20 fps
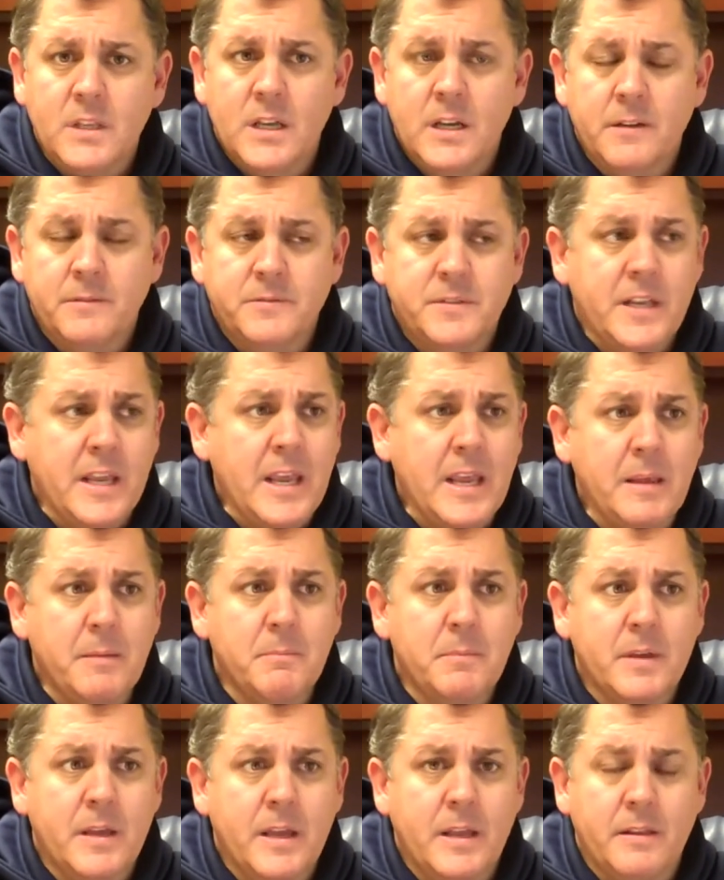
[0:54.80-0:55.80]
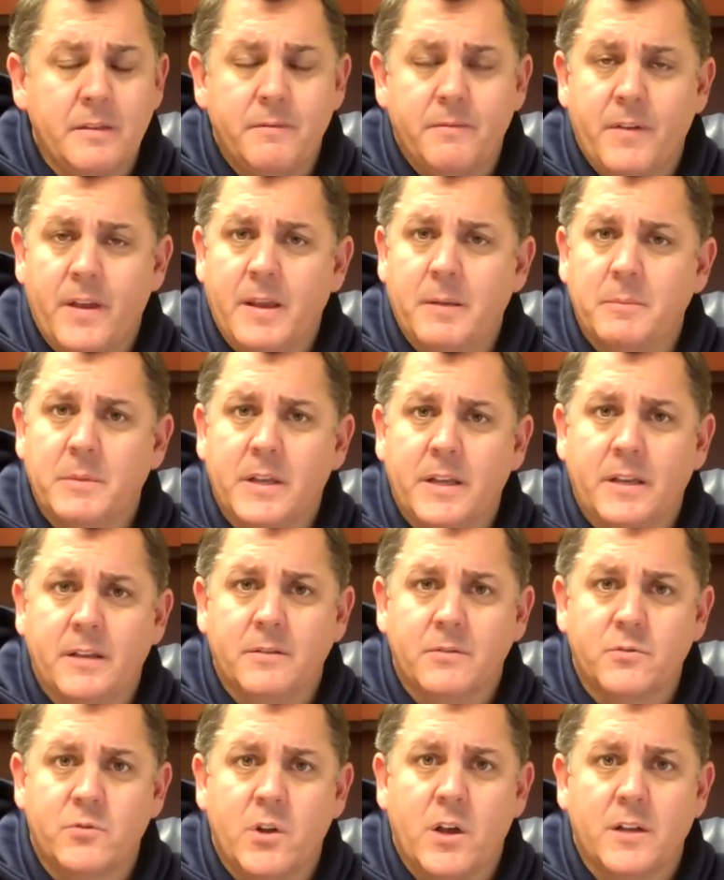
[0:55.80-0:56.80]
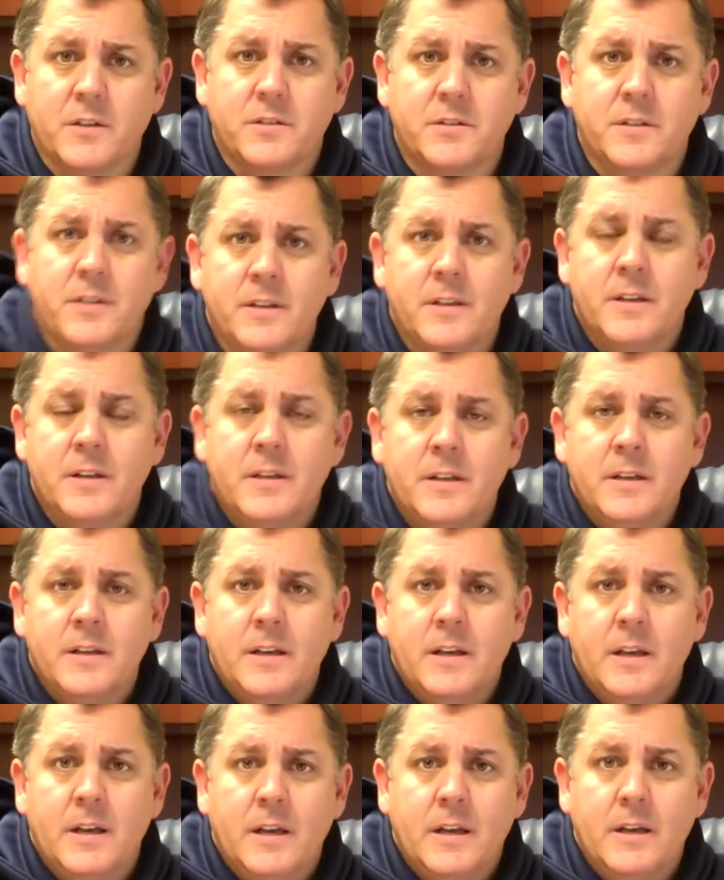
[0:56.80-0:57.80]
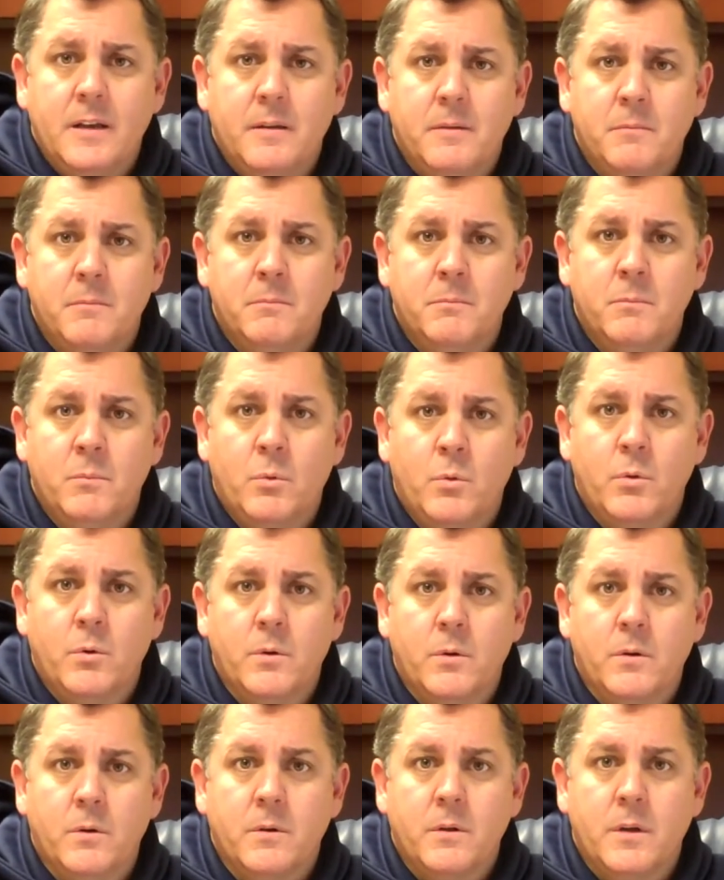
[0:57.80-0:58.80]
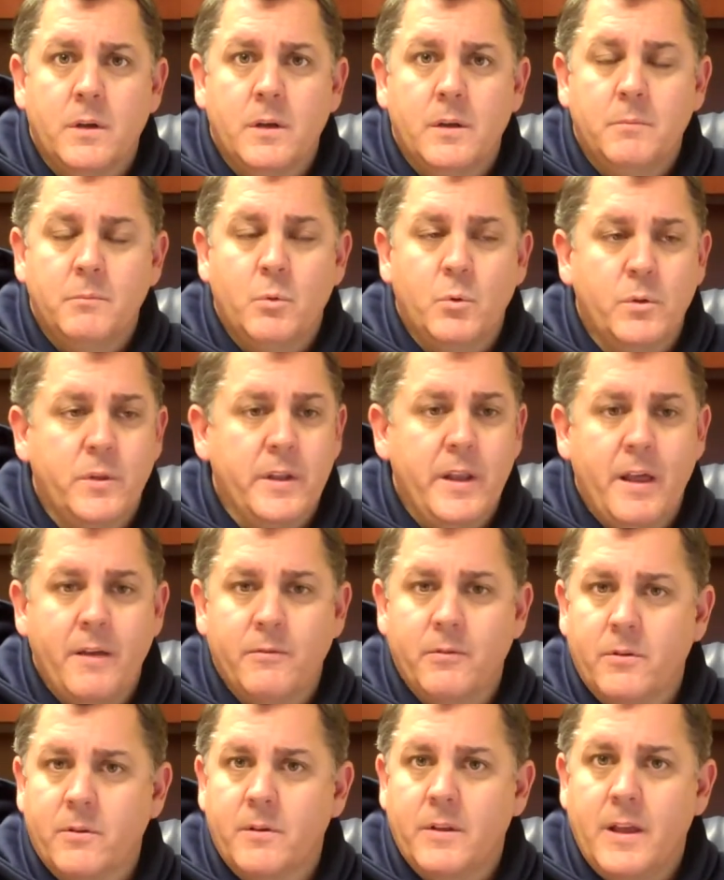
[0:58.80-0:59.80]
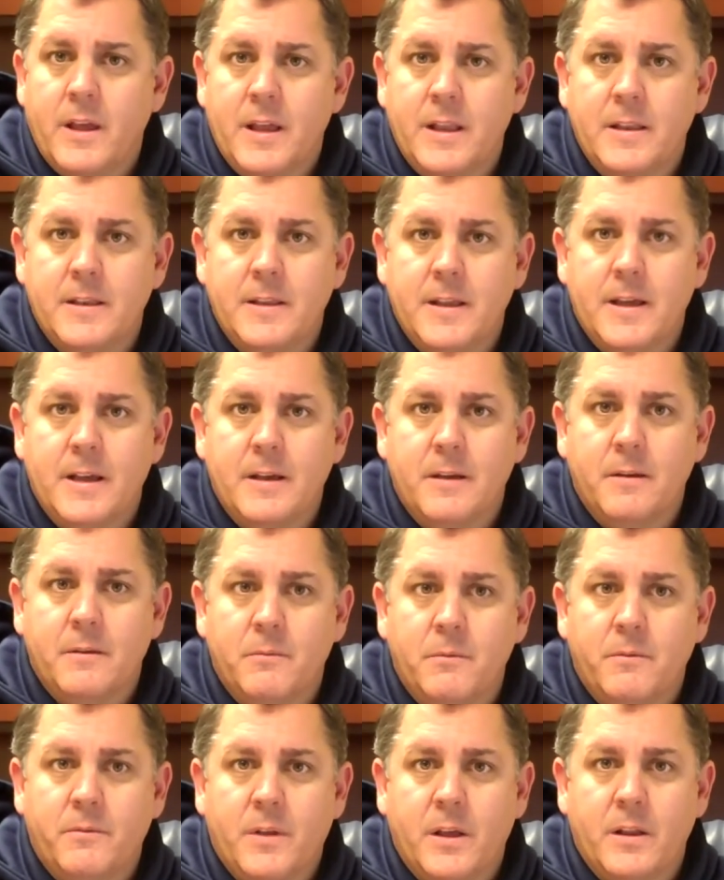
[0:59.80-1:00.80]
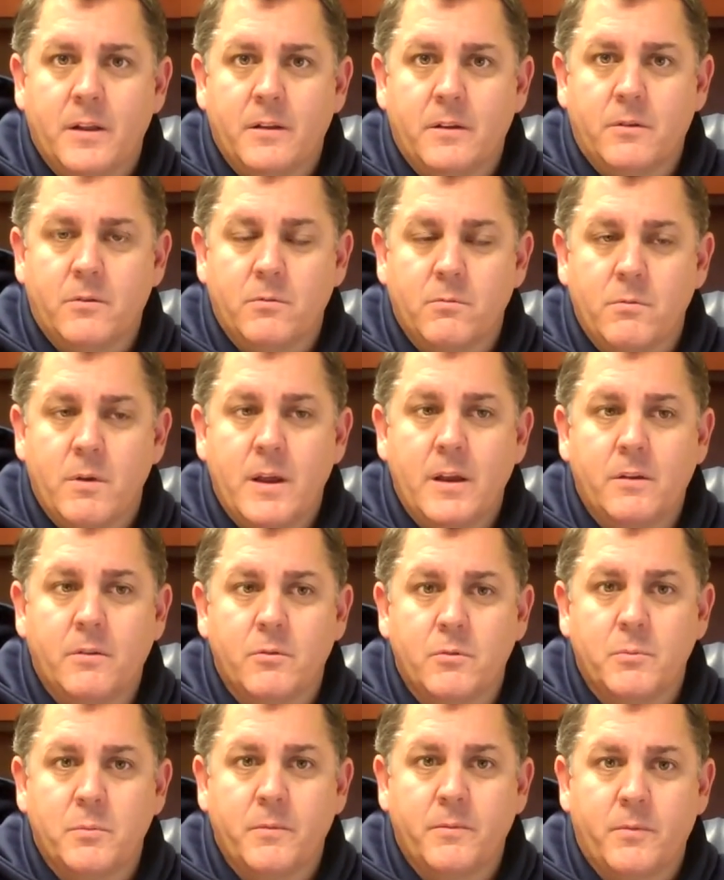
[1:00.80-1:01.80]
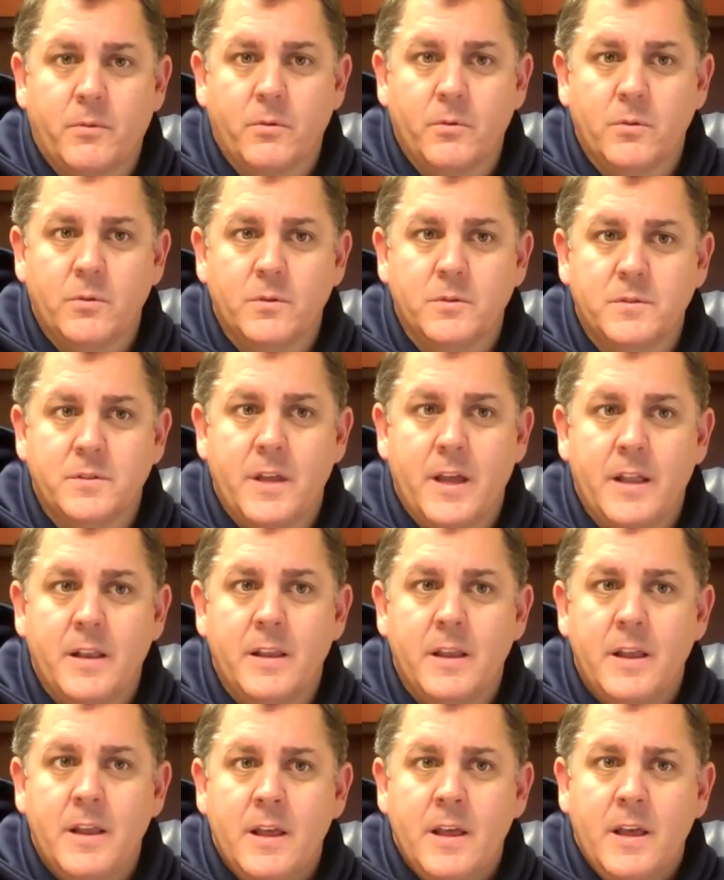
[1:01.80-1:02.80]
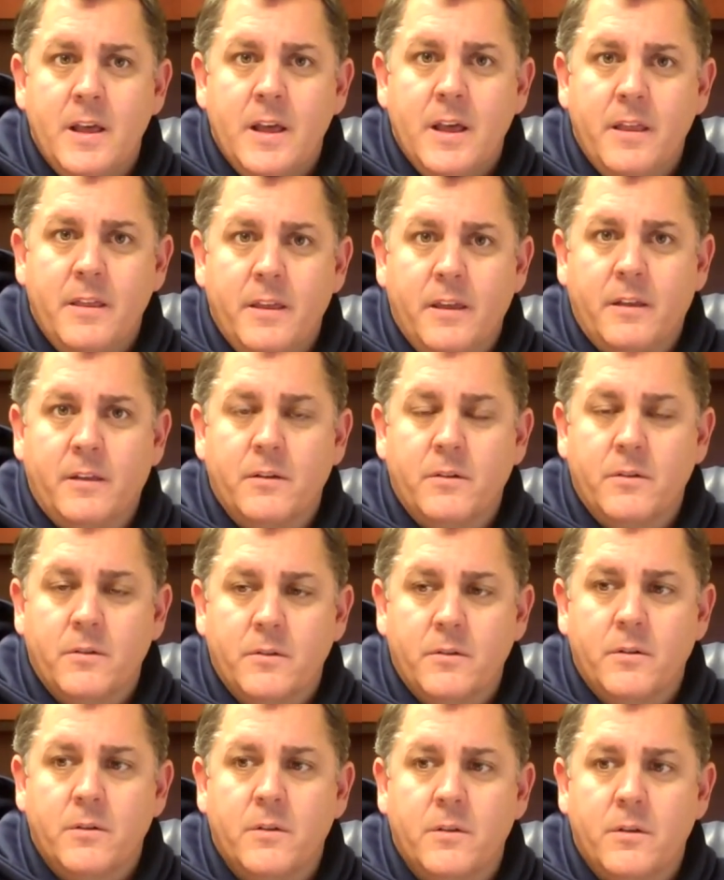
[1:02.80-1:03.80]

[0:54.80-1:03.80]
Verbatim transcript: of team and family and trust um, more uh, more than ever, and uh, we've got a great group of girls that I think are